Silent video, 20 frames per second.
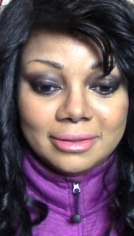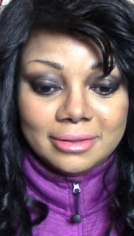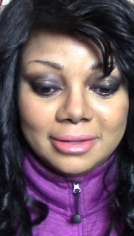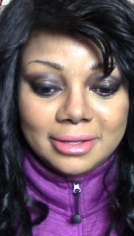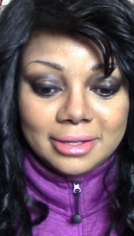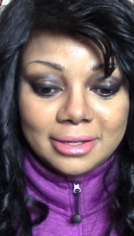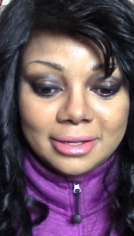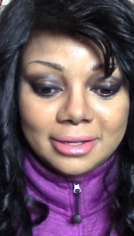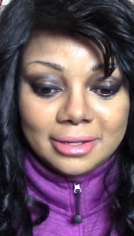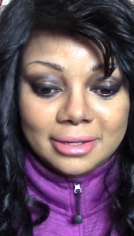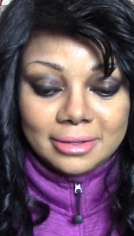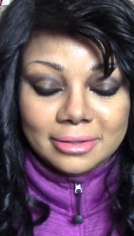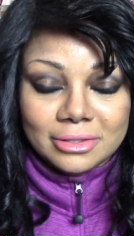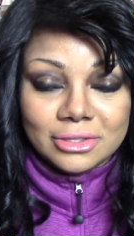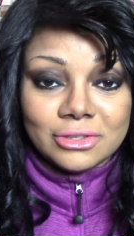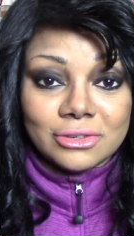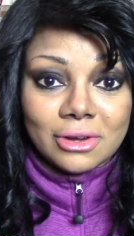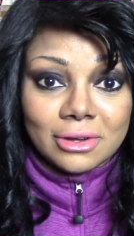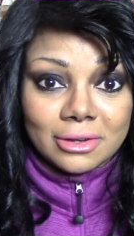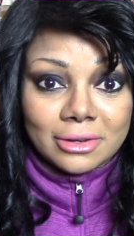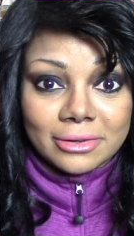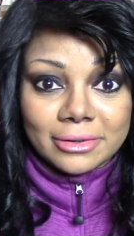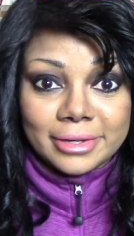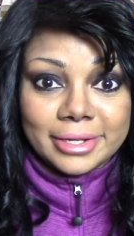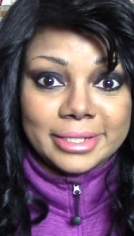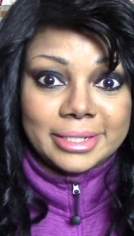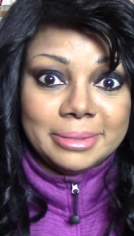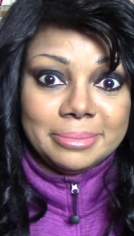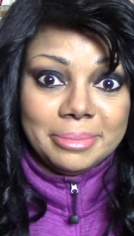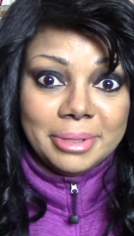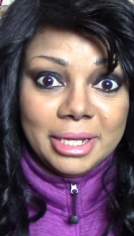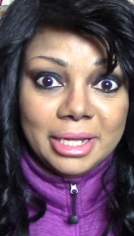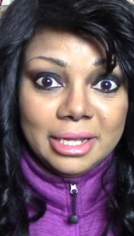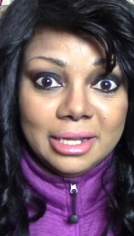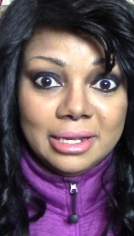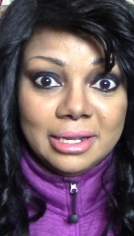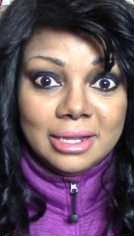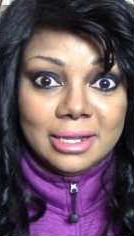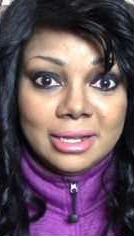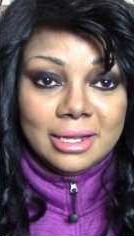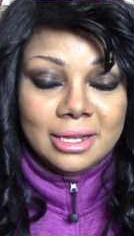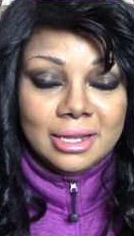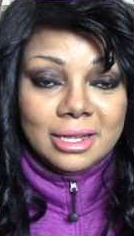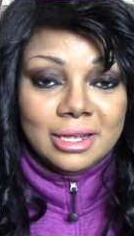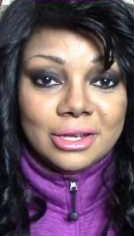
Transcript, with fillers: the struggle has been